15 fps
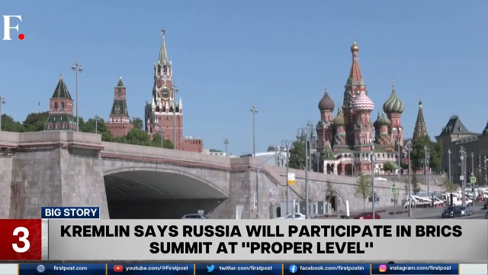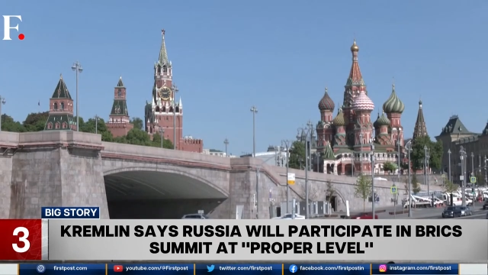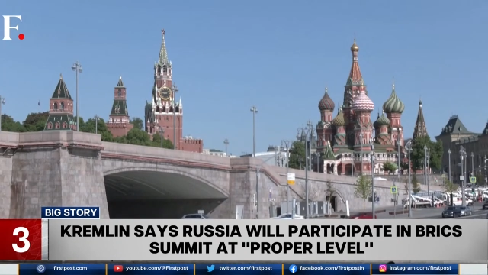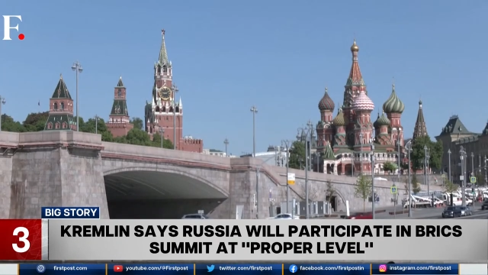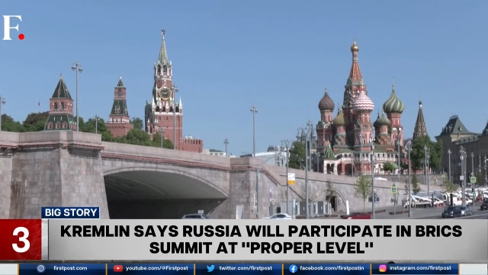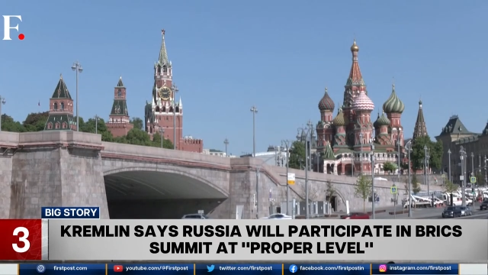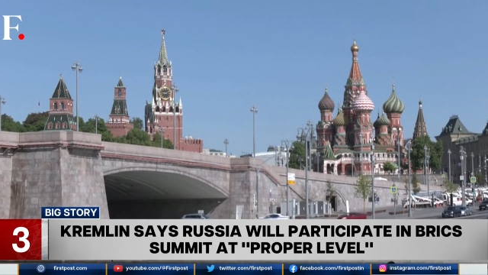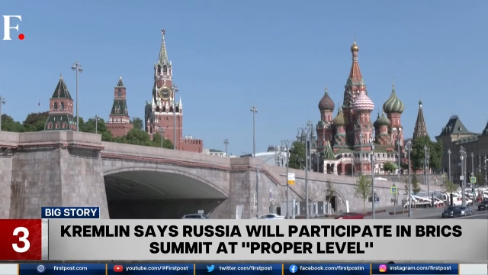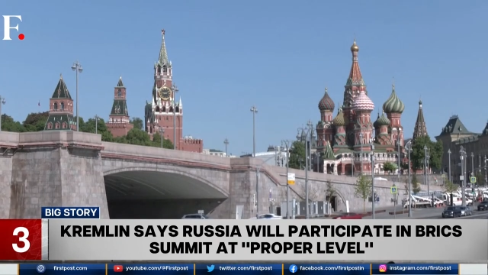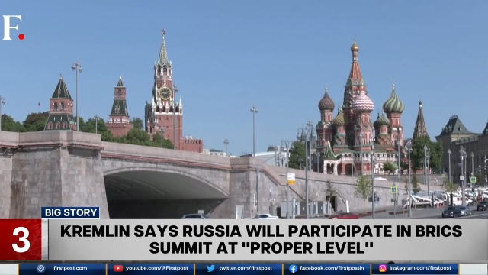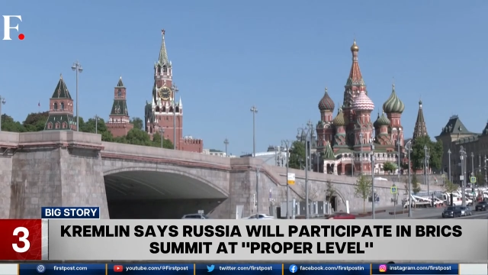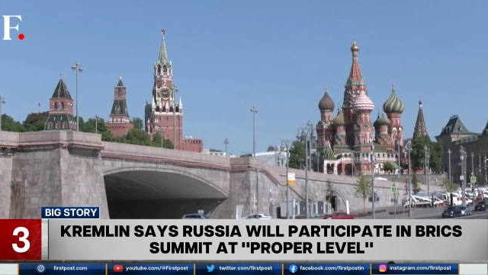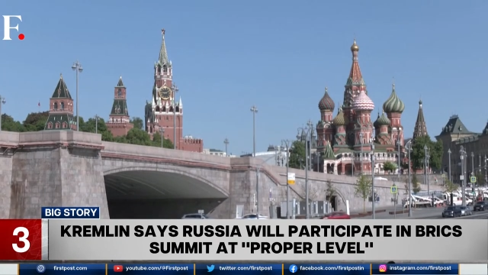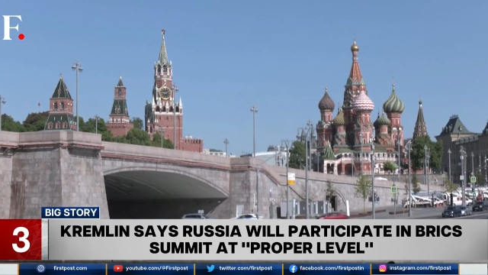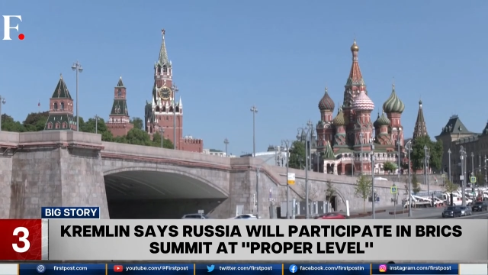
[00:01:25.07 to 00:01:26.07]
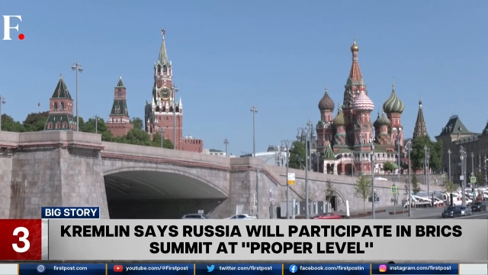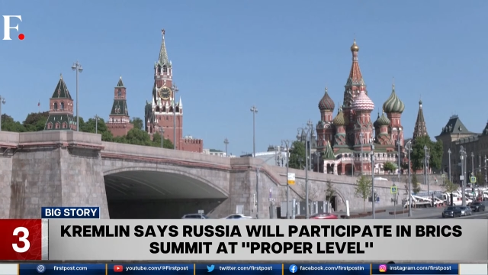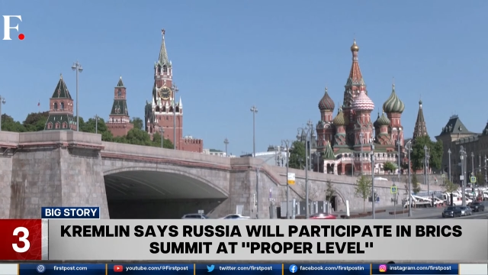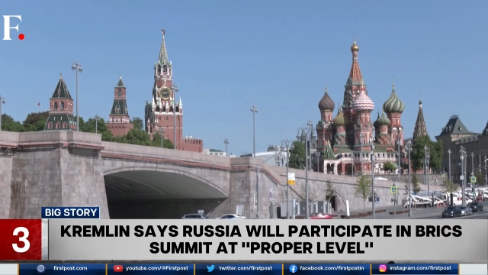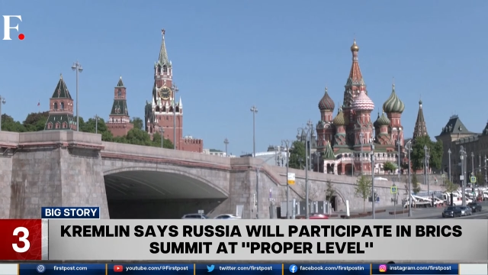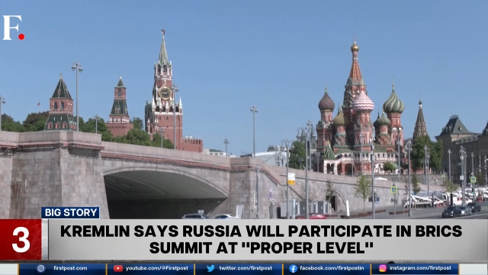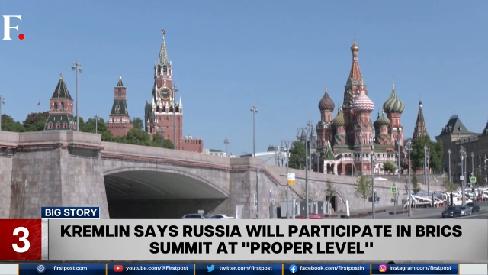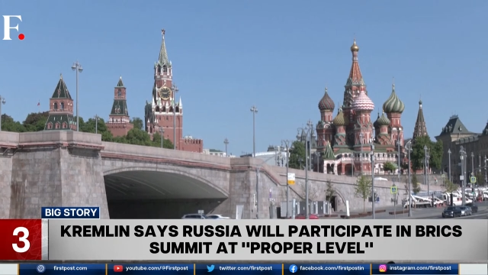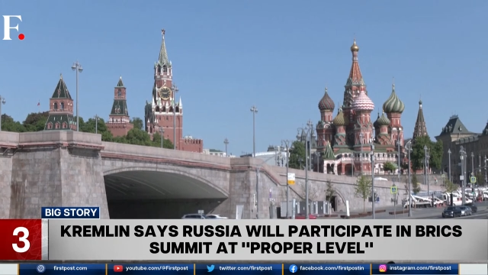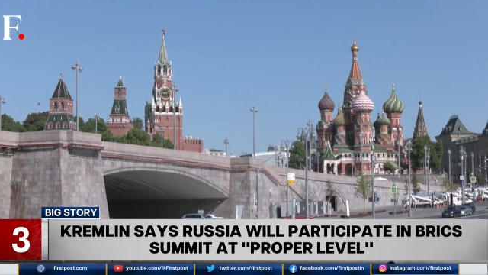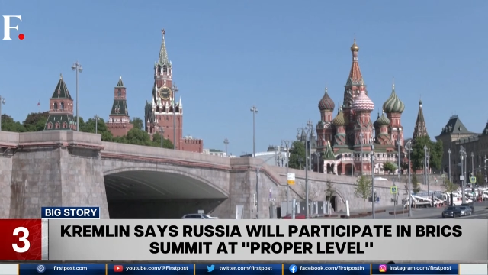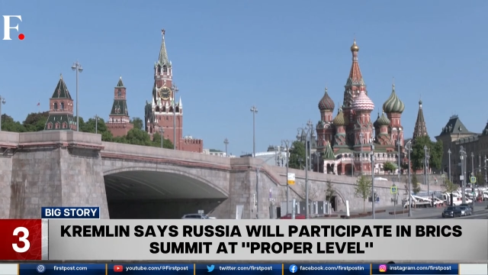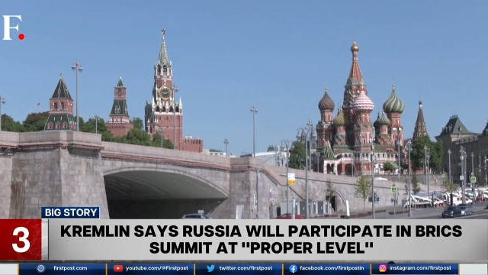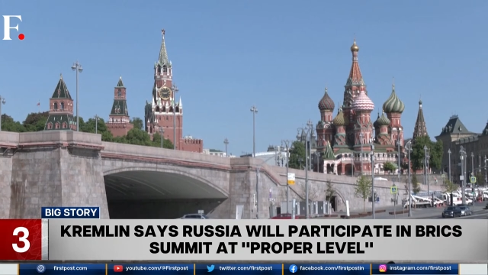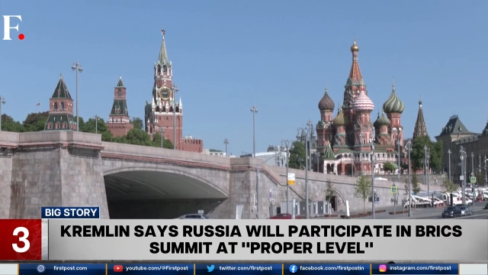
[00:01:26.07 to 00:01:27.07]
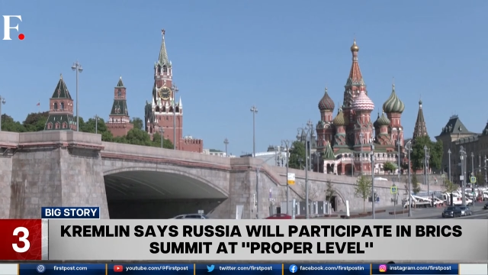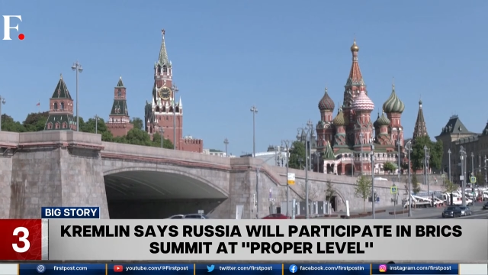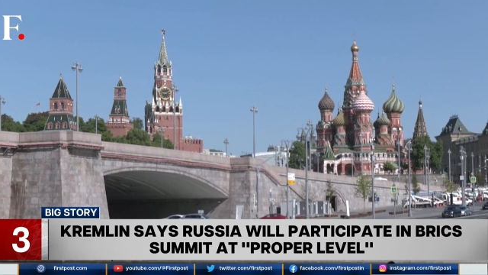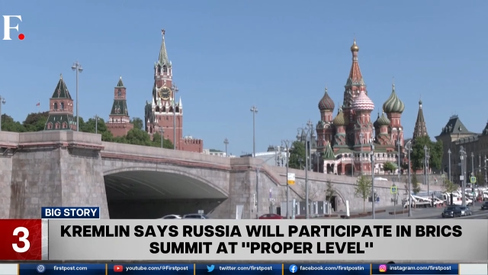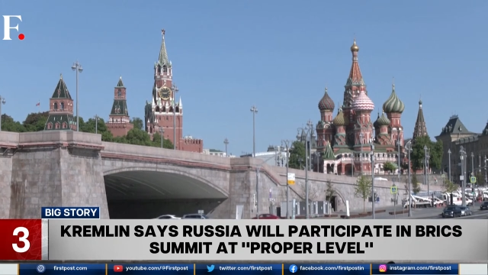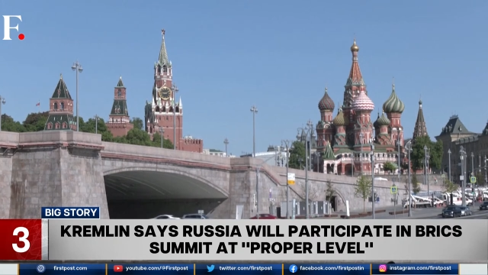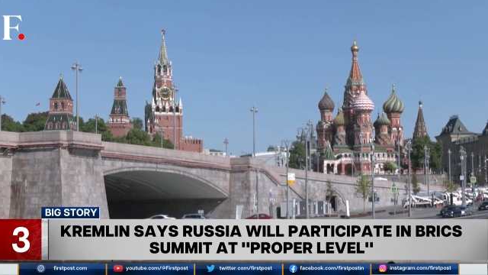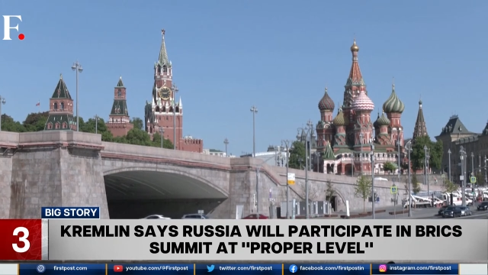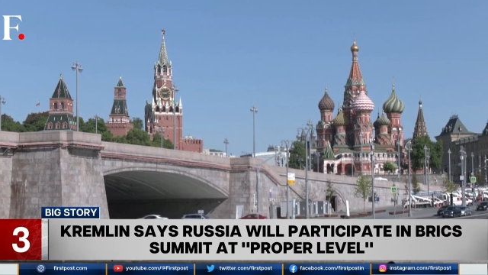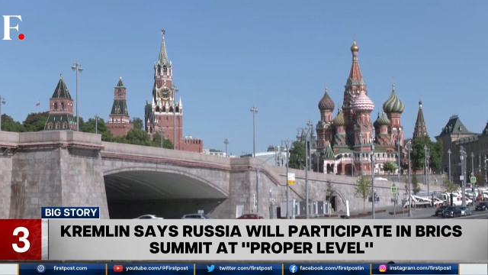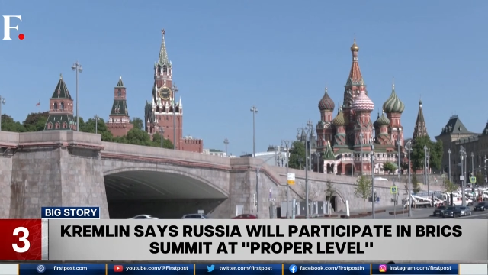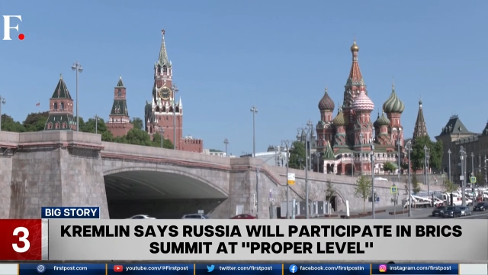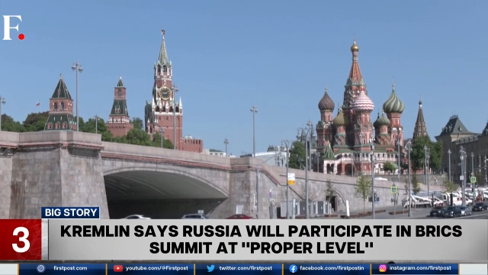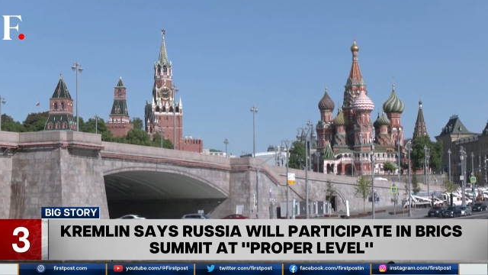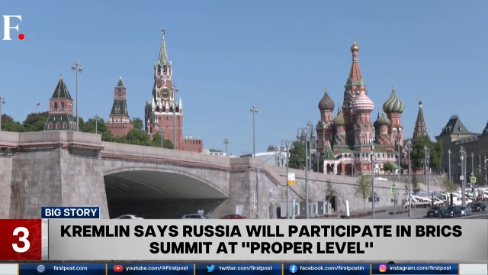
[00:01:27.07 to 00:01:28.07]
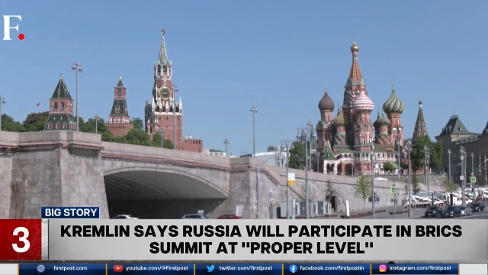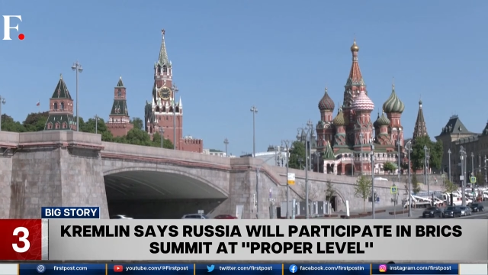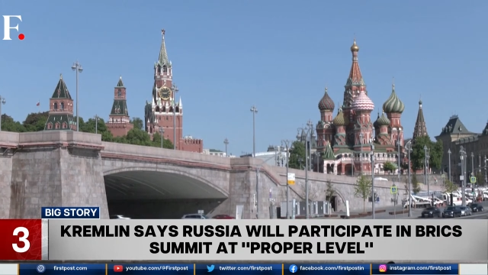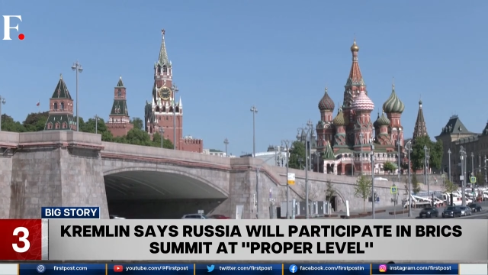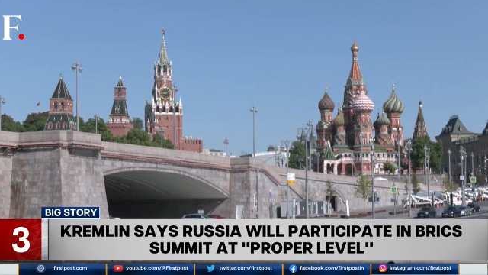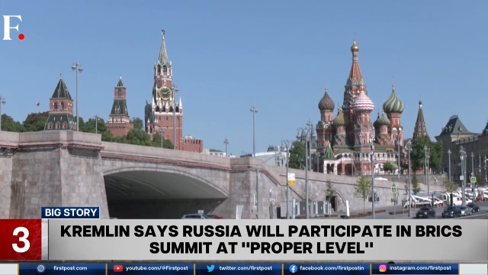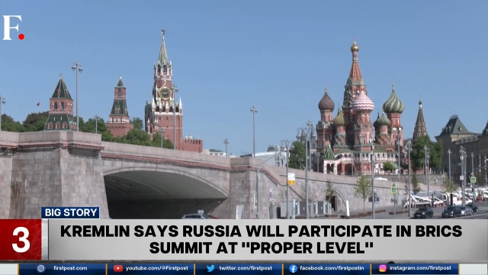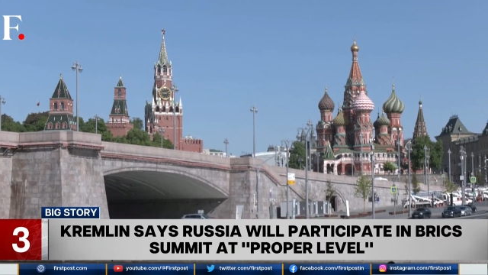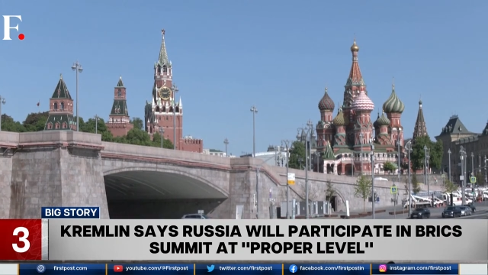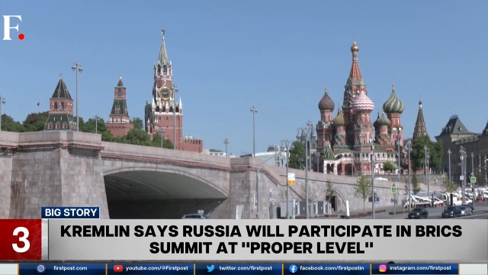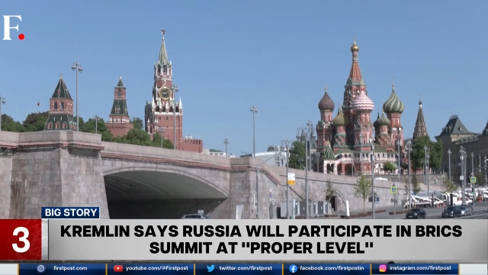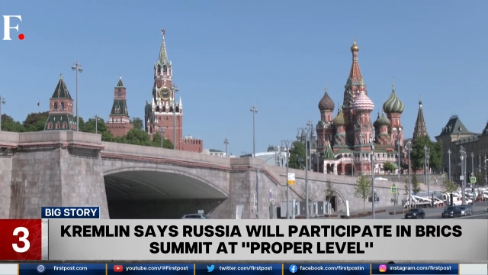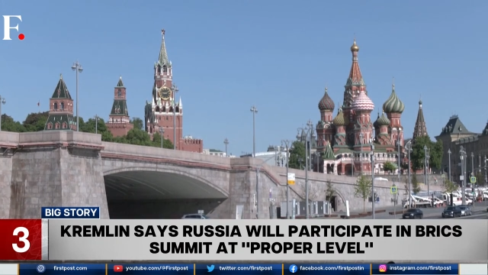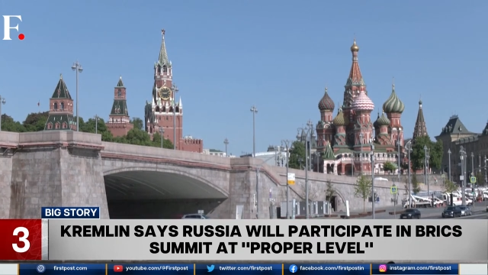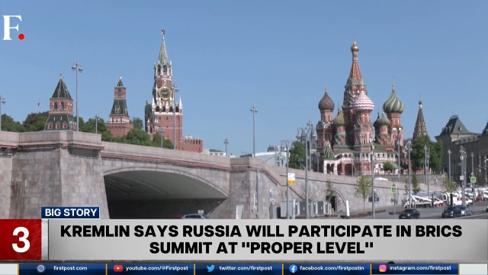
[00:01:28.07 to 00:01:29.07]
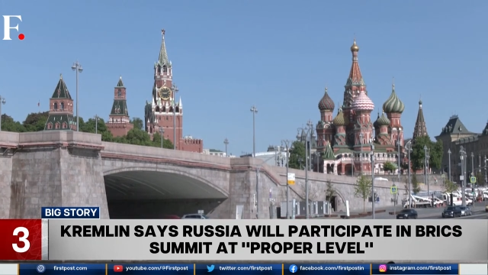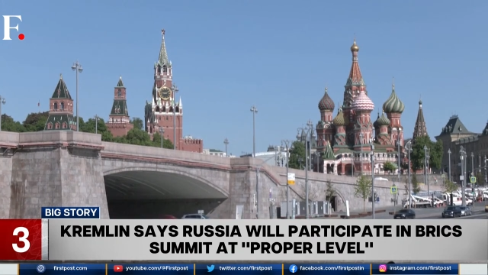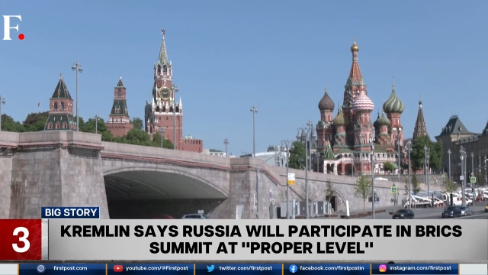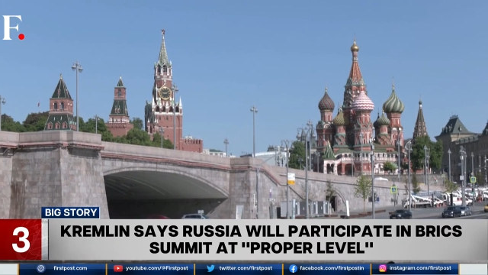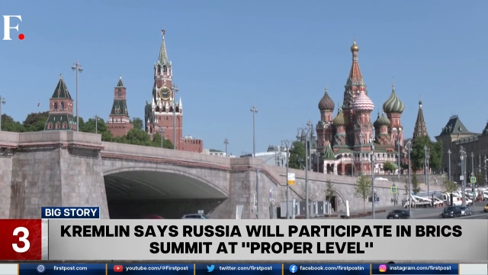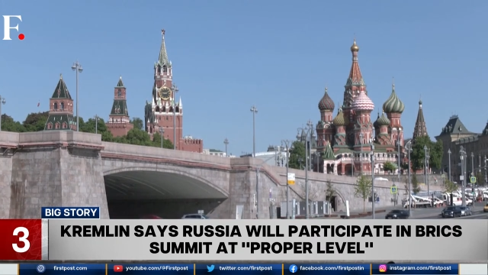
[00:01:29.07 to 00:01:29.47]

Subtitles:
[unreadable: no face in view]